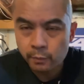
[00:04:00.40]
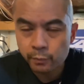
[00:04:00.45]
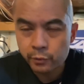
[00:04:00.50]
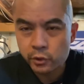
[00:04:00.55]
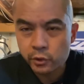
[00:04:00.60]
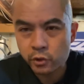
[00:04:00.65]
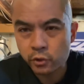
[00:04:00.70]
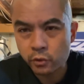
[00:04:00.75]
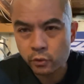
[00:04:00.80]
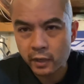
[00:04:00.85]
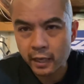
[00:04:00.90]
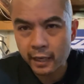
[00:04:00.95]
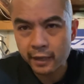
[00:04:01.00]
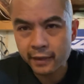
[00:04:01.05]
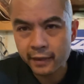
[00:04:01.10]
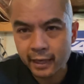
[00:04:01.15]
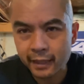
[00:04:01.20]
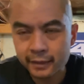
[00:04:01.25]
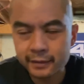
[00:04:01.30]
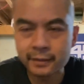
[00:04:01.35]
Try
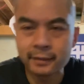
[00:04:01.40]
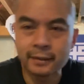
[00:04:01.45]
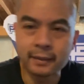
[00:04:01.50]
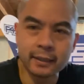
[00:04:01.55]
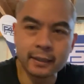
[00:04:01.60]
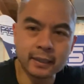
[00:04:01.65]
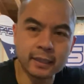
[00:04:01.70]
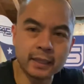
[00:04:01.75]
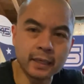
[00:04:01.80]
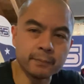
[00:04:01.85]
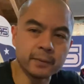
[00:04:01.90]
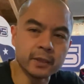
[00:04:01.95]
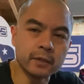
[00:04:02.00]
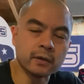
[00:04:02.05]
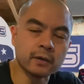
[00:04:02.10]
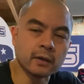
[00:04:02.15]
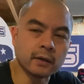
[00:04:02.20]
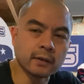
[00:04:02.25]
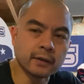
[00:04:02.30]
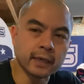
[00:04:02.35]
that. Let me know
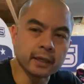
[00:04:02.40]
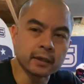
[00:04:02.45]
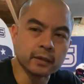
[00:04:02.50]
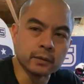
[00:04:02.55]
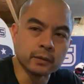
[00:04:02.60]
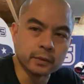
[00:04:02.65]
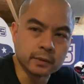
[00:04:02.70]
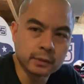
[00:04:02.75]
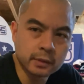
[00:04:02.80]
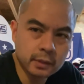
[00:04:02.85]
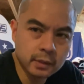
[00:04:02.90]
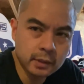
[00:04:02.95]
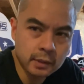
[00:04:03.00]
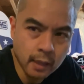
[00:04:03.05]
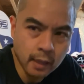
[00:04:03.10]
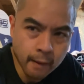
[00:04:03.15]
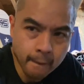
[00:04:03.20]
how that goes.